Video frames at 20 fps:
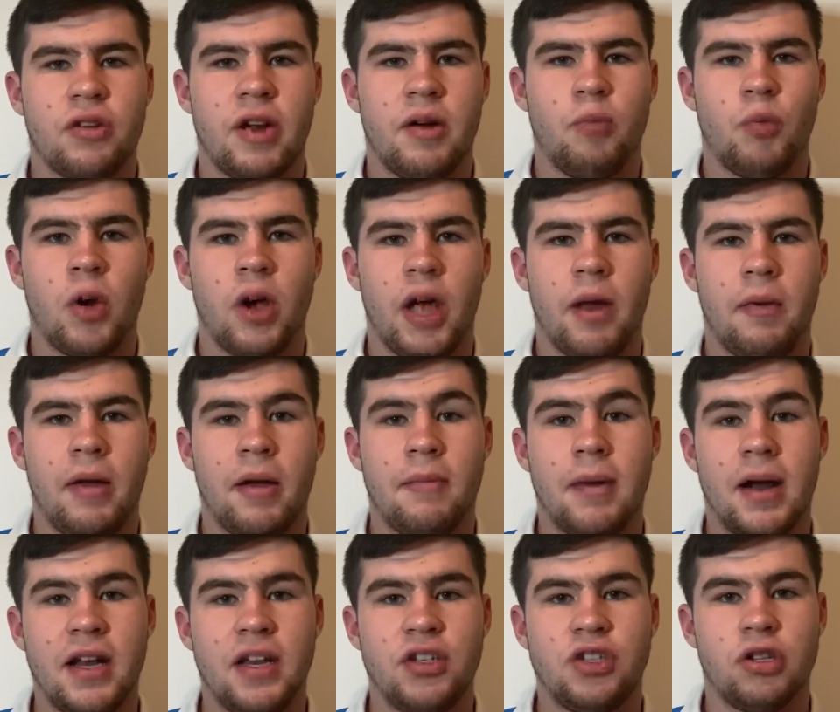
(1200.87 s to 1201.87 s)
in, will he be a
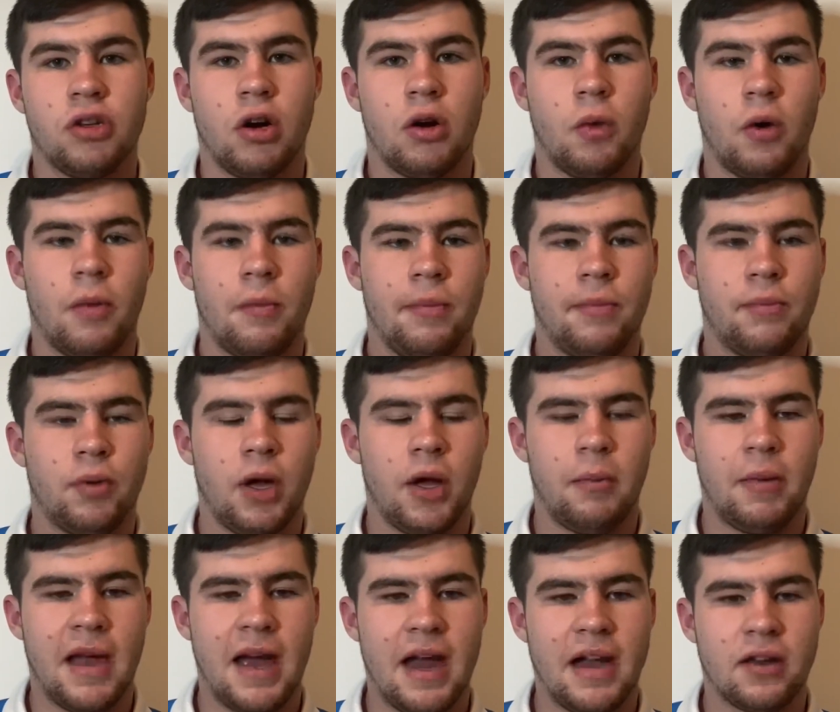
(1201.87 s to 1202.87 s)
manager or will he
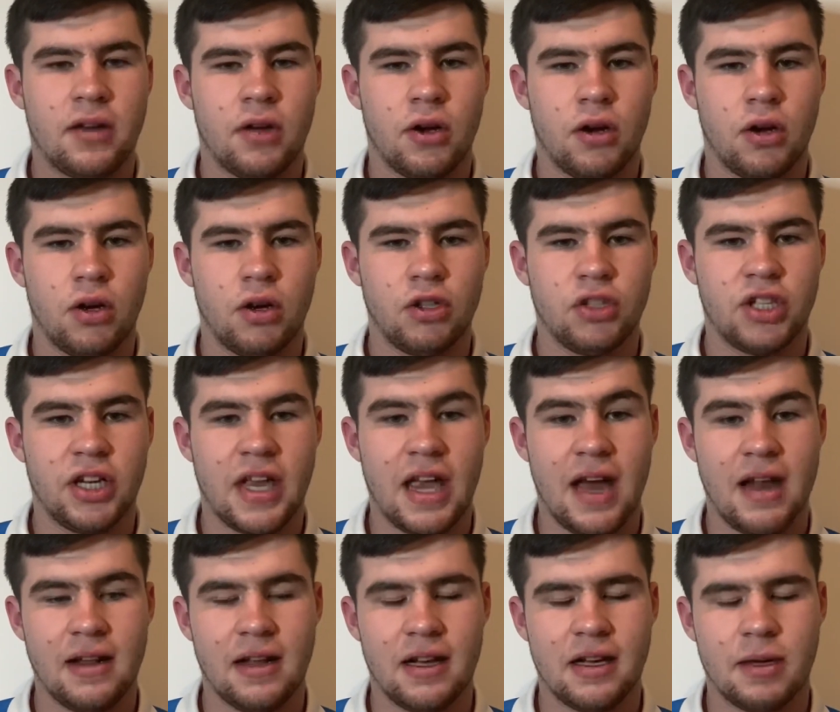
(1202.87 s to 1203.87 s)
be a head coach?
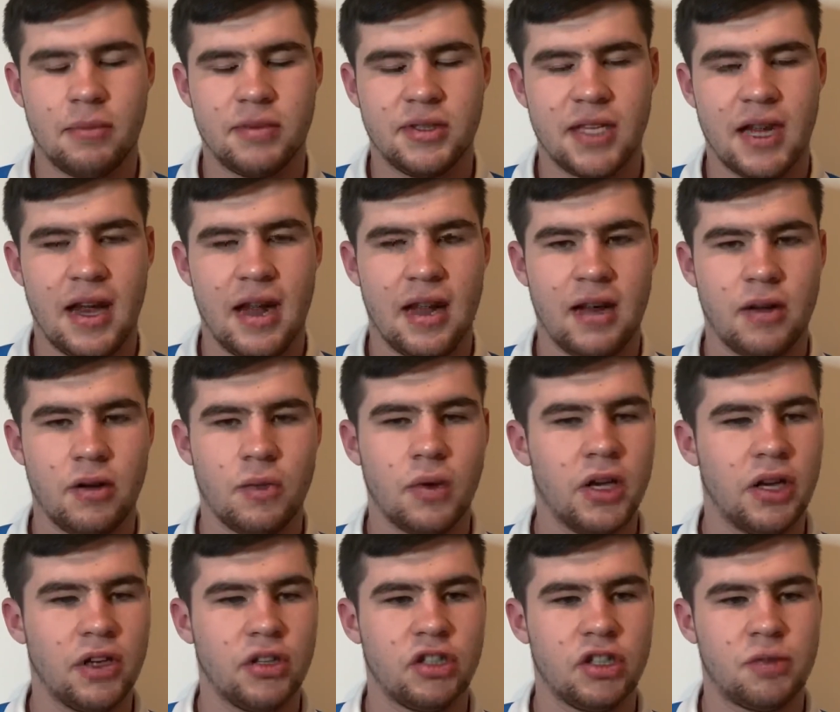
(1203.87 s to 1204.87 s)
Again, like I'm saying,
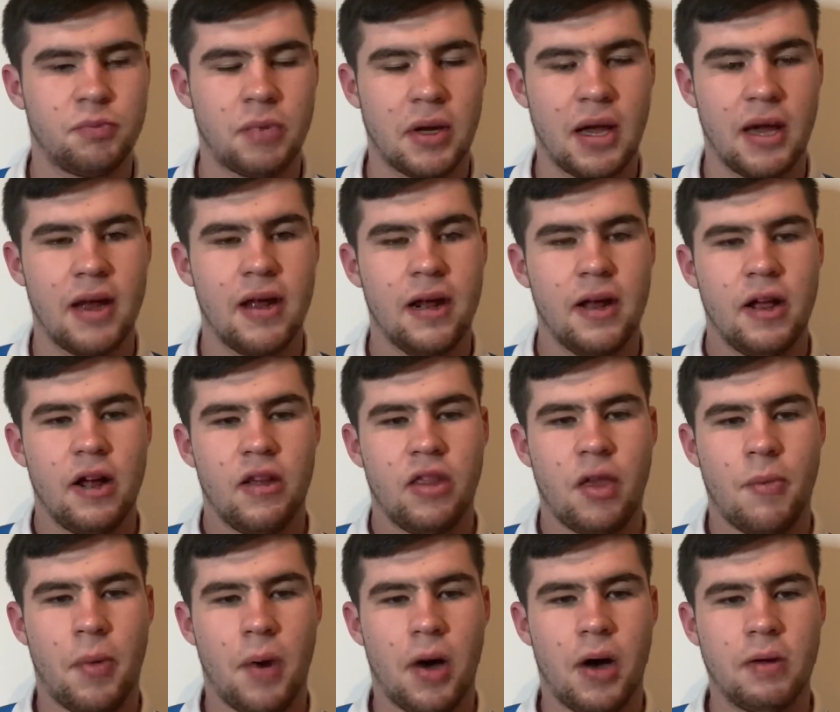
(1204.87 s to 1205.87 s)
will it just be the
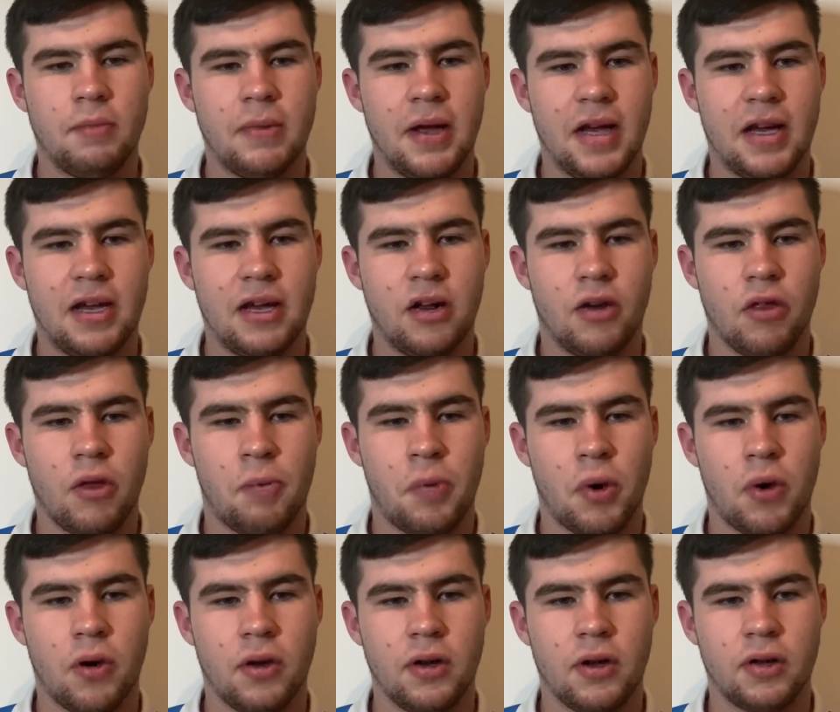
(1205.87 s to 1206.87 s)
board making all the
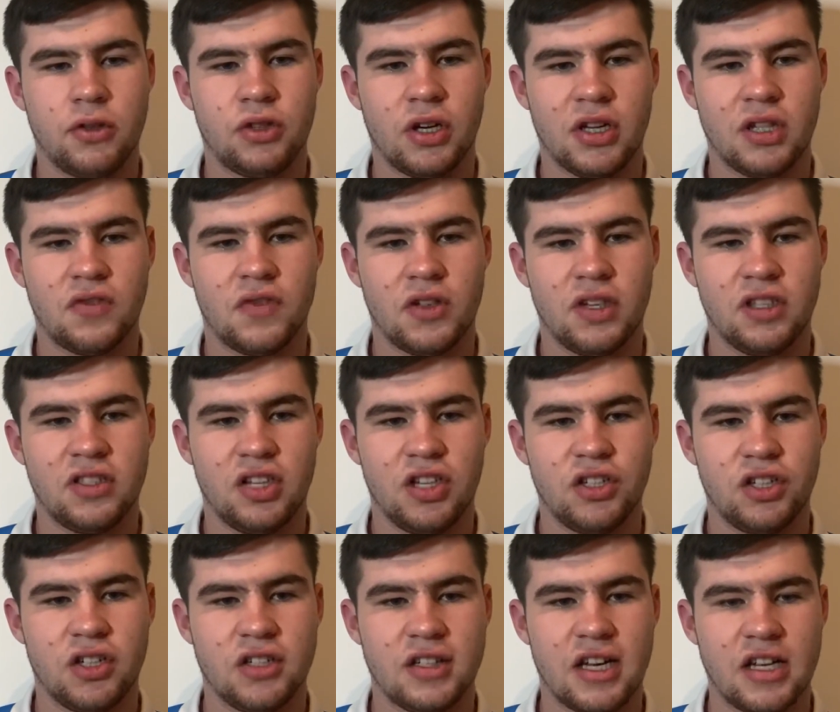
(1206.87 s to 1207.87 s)
poor transfer
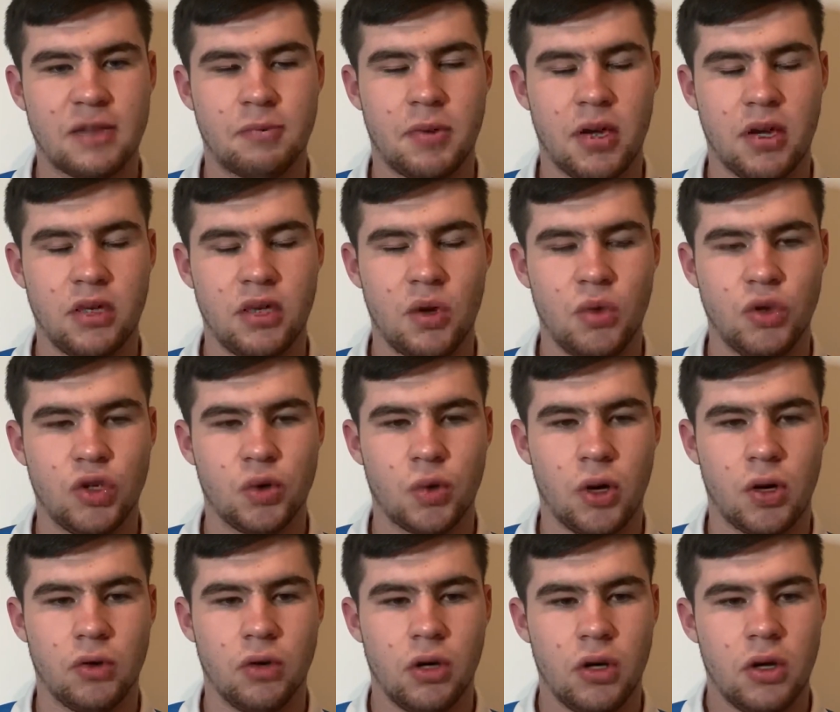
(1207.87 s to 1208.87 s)
decisions as per
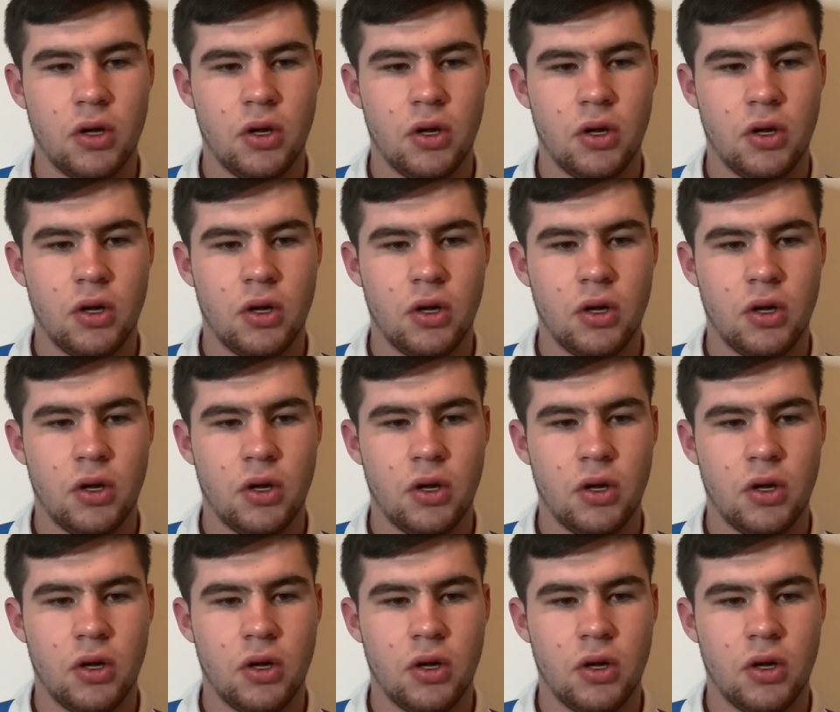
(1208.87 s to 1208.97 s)
usual?